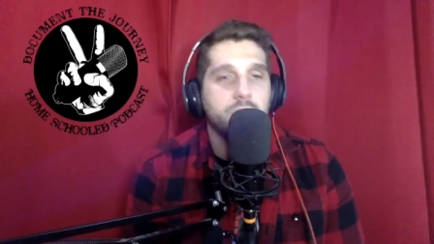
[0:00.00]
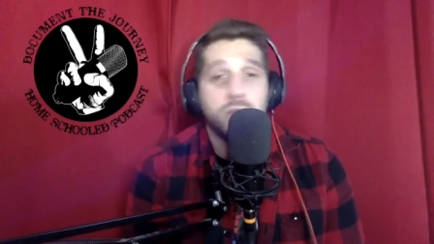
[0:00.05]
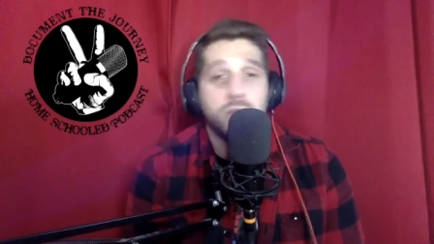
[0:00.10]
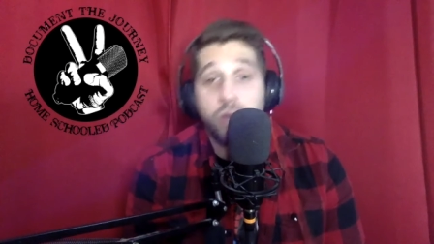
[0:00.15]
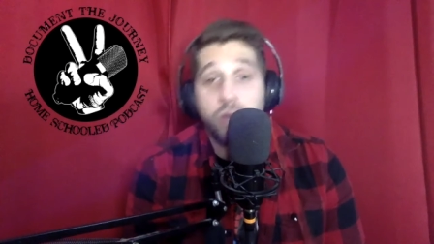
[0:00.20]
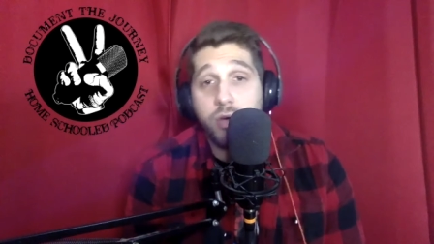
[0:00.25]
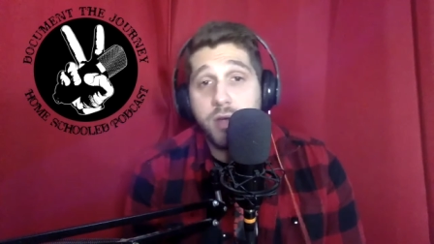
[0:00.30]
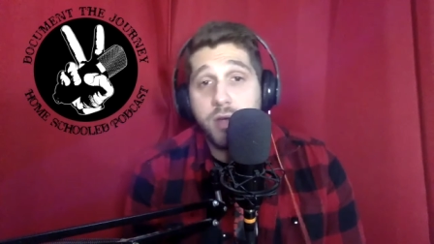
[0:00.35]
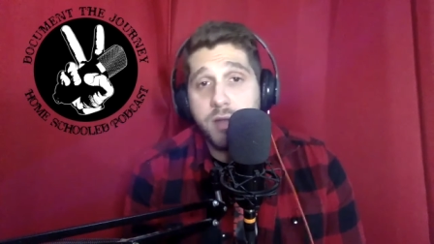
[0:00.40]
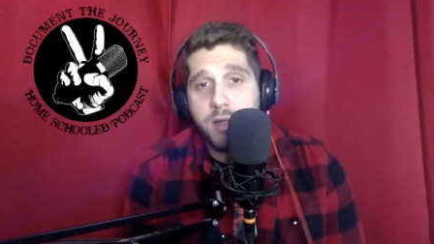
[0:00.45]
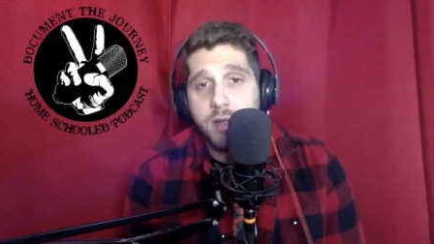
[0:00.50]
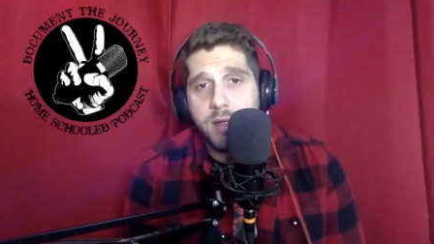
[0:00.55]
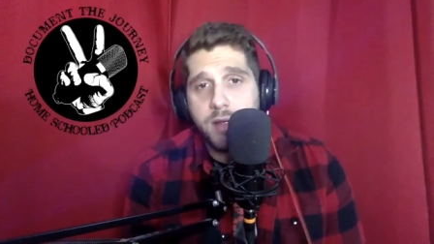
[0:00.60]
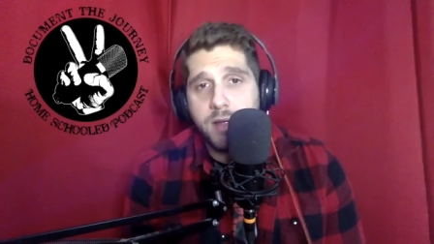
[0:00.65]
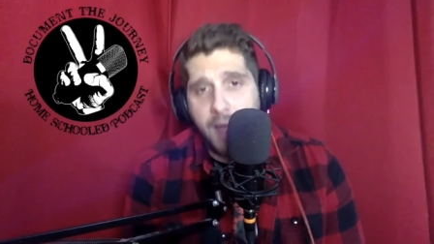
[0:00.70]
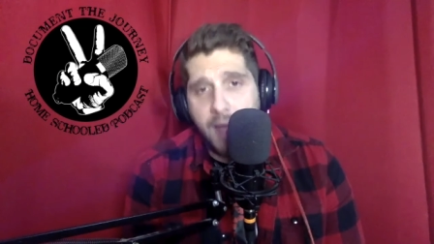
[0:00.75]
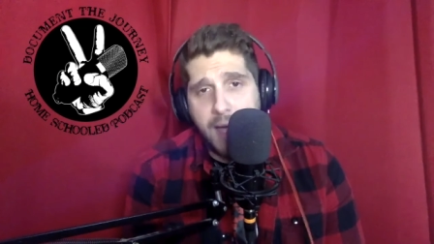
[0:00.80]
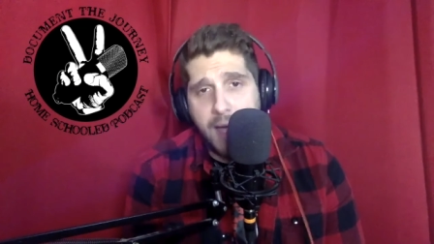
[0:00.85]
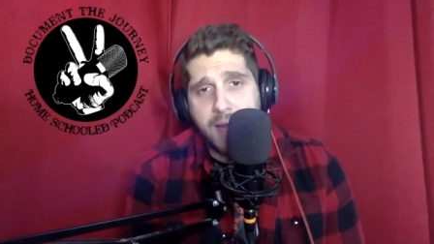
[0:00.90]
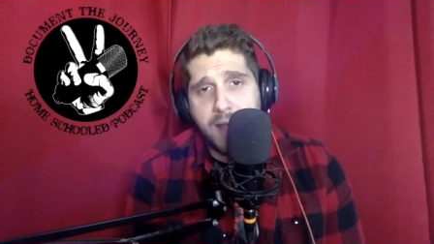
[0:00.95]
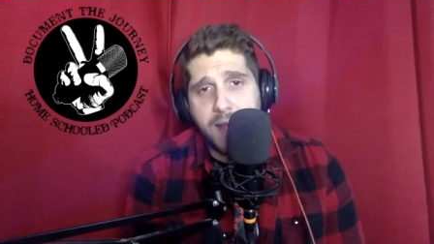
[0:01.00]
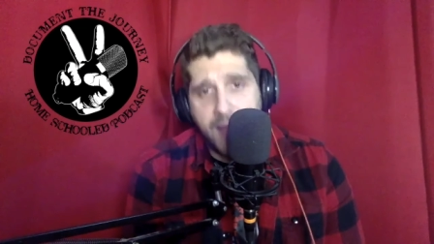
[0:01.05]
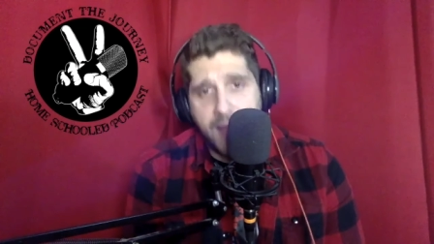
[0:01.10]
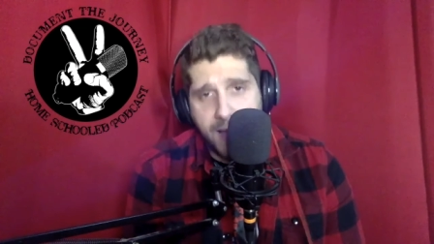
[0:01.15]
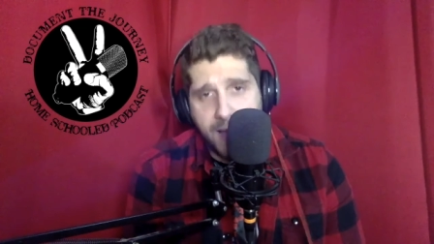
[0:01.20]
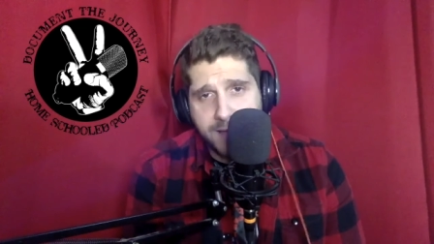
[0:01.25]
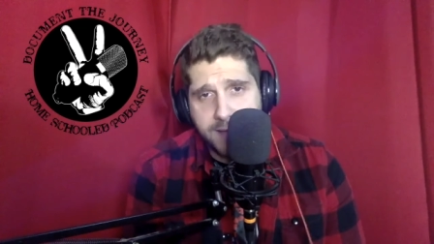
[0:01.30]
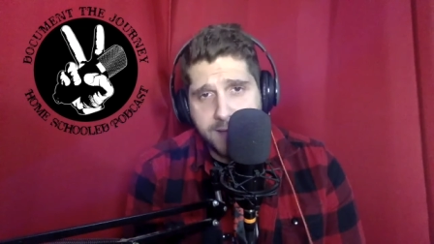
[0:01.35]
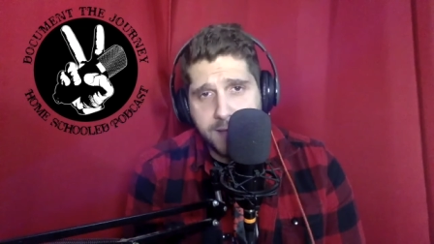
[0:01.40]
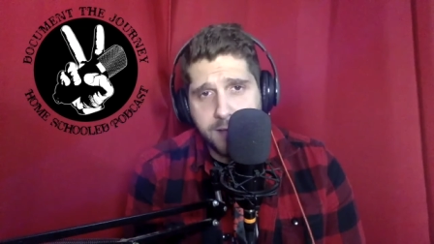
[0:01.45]
good at
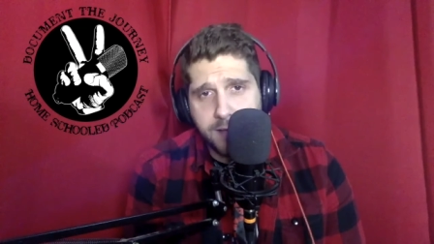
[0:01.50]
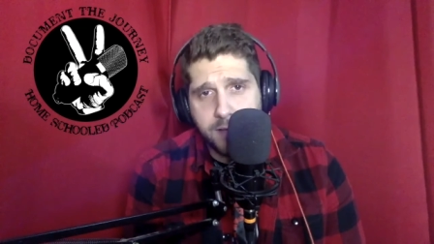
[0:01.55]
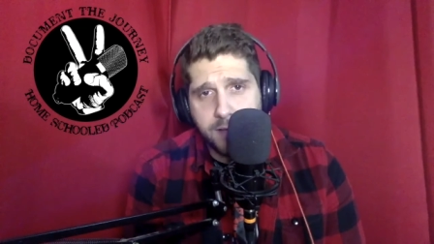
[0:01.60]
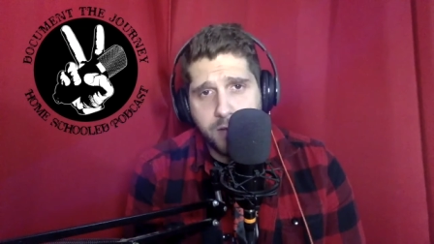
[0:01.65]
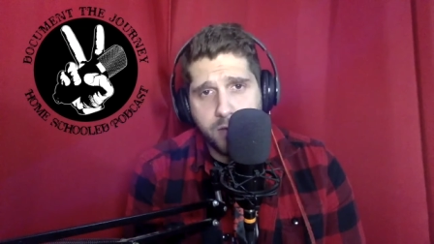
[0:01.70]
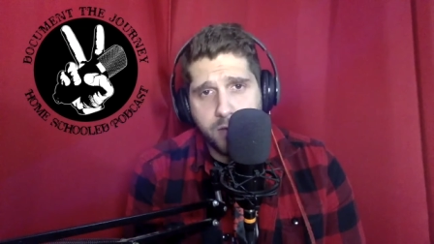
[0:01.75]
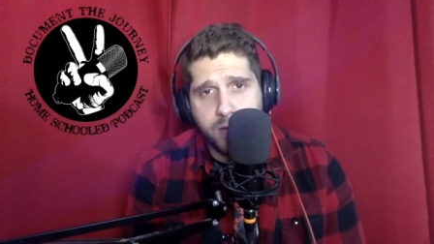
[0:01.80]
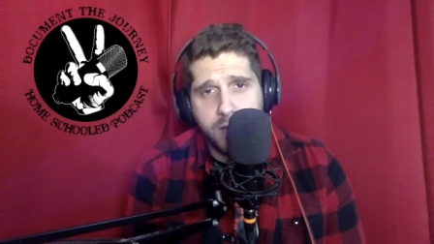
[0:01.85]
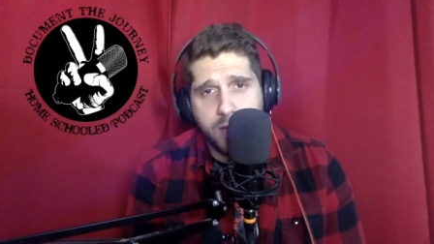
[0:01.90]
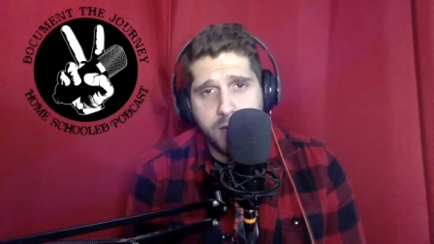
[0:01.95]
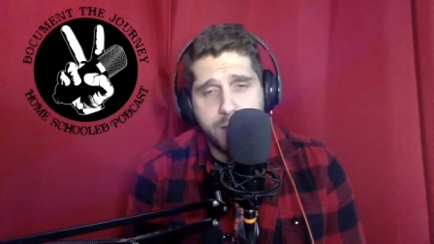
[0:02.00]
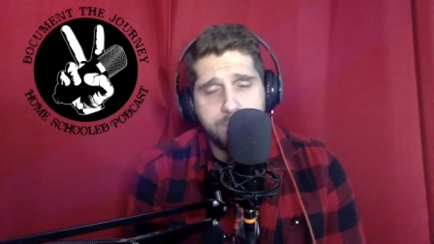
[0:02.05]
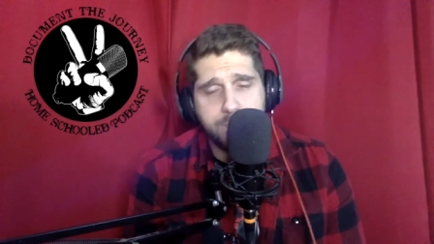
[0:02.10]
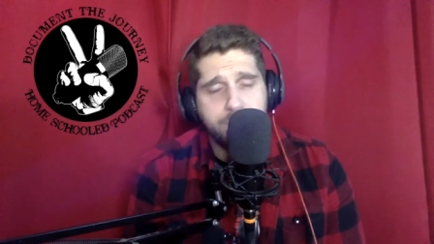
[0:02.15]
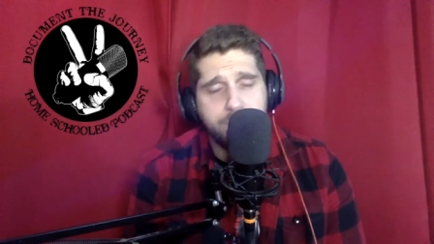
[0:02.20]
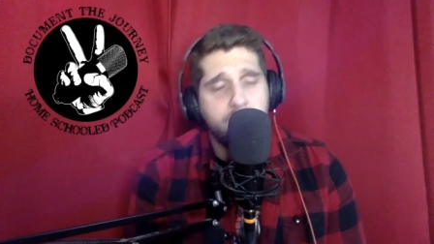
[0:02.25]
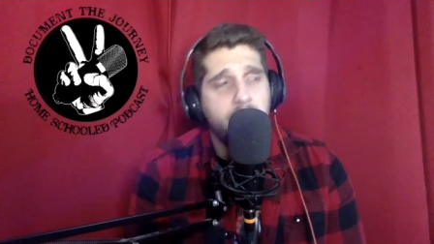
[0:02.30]
acting. Okay.